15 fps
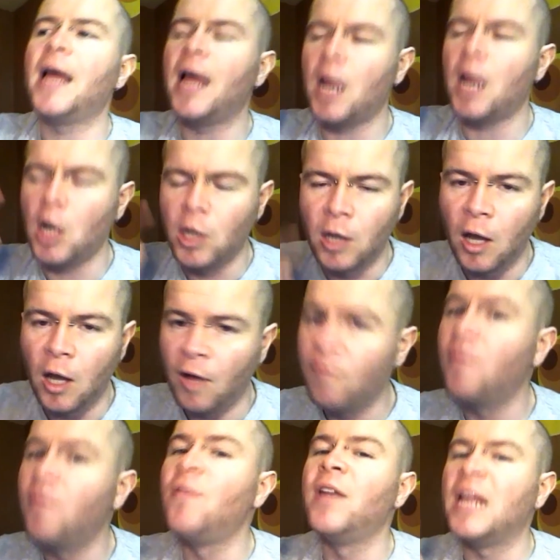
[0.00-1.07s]

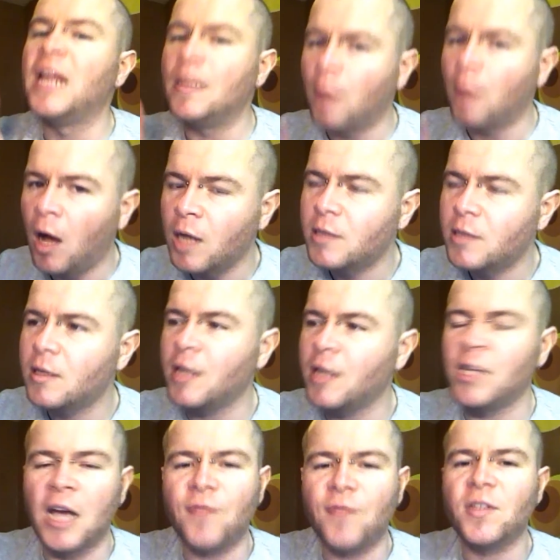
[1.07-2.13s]
lovely bot, and you
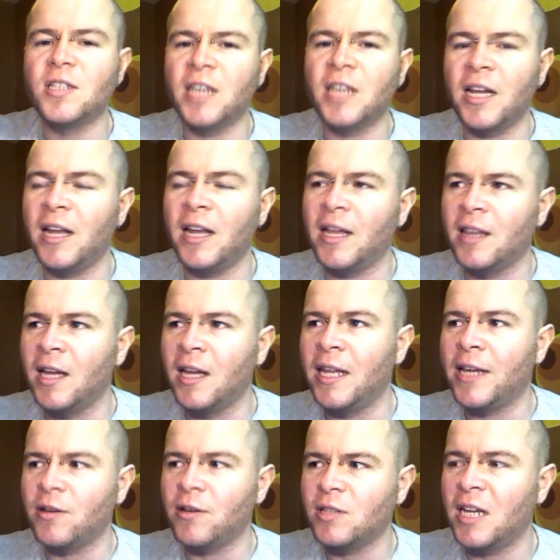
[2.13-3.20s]
have to say it like that, like
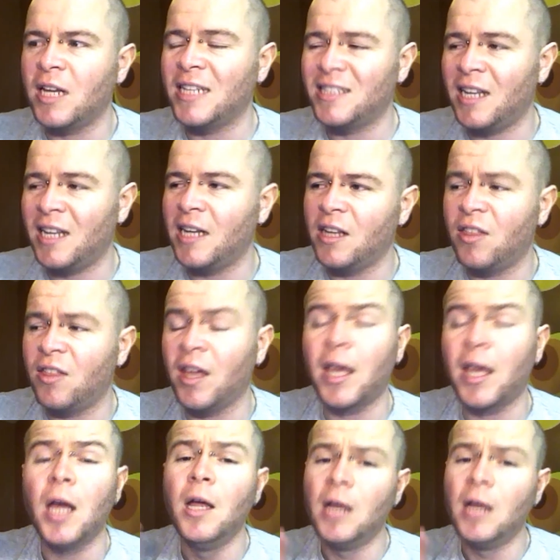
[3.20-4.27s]
you're slightly thick
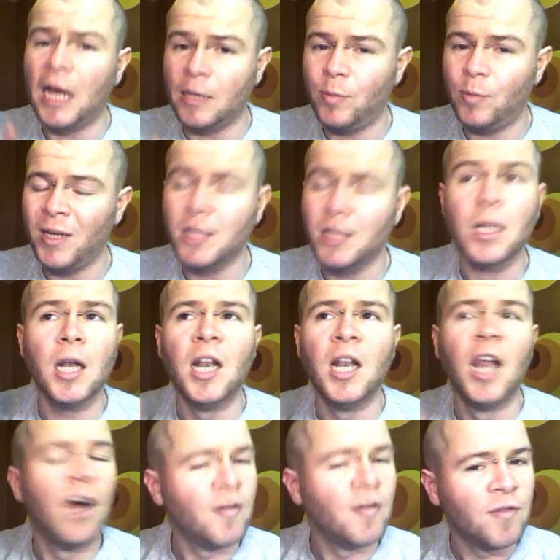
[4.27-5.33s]
and pissed.
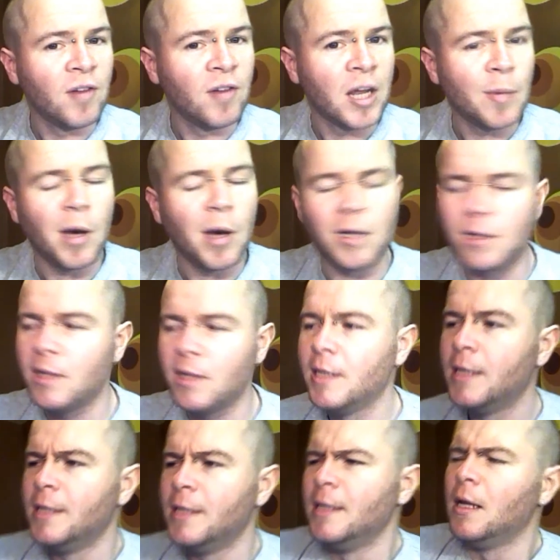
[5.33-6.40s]
Lovely bot.
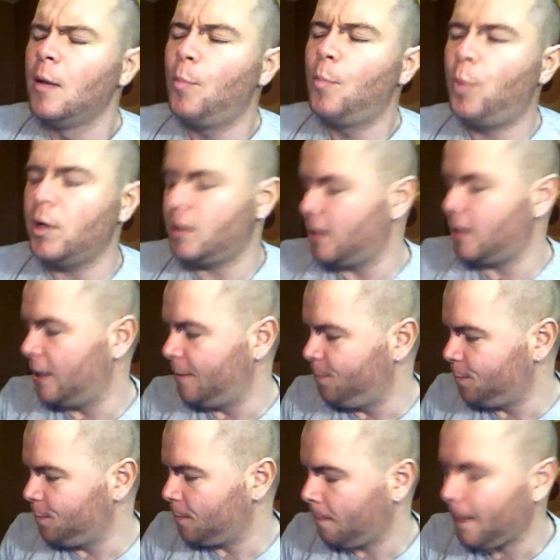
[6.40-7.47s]
But
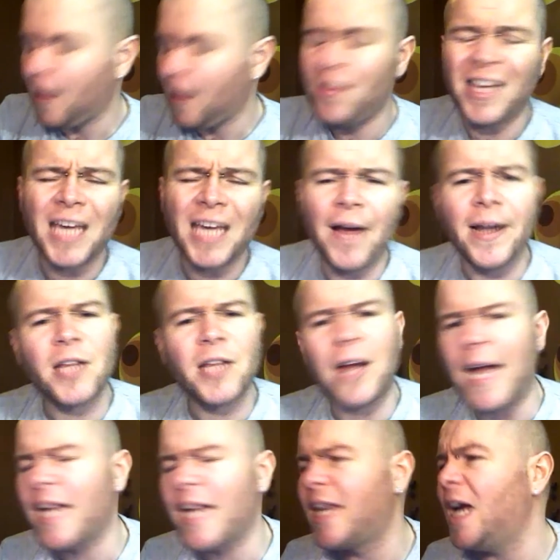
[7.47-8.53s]
the character, I
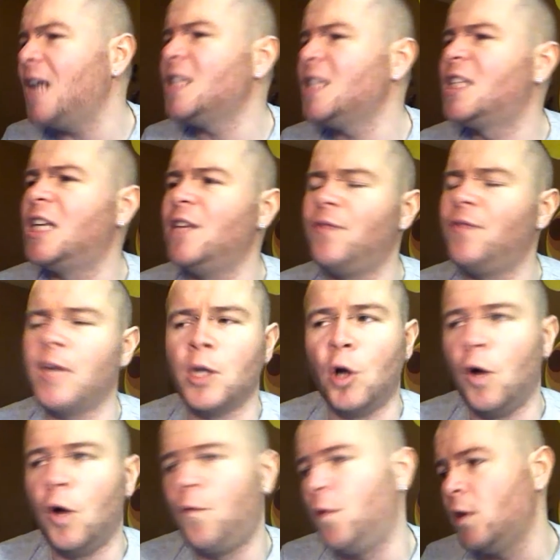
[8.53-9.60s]
can't give you an
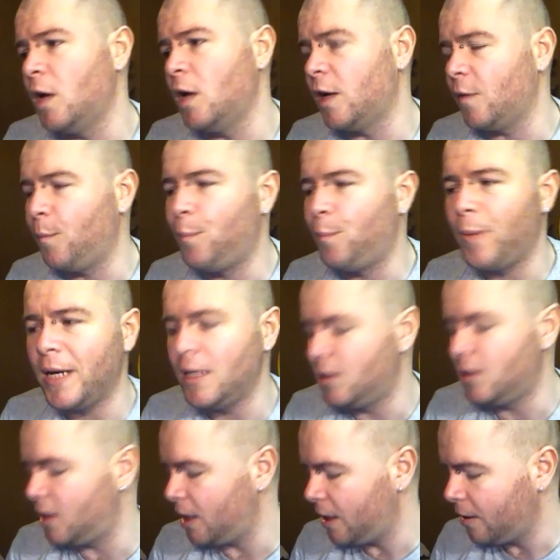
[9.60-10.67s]
awful lot of
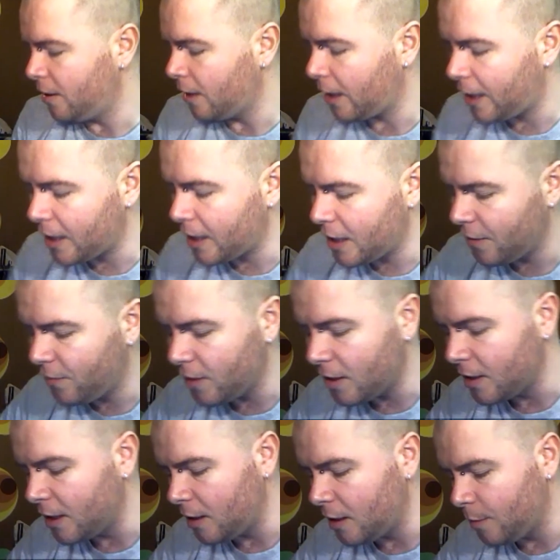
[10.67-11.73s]
BG here. I can give you a
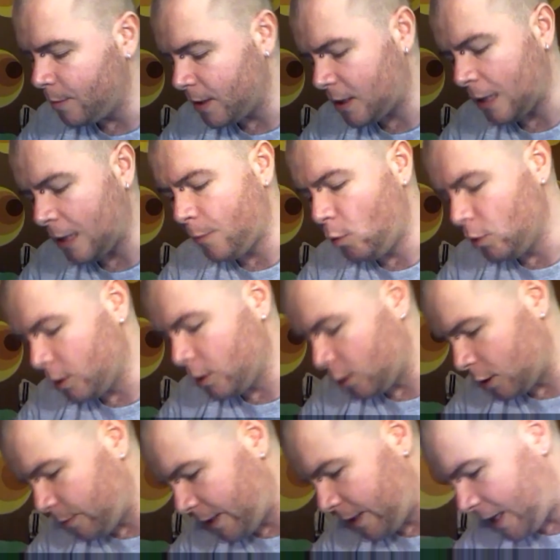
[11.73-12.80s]
little bit. I'm holding onto
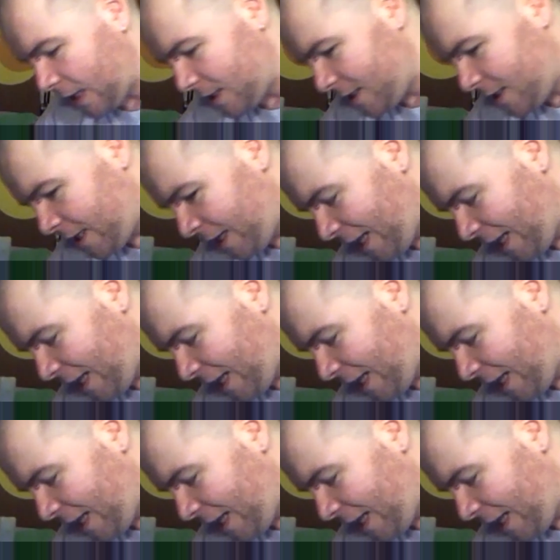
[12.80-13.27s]
my cat's tail.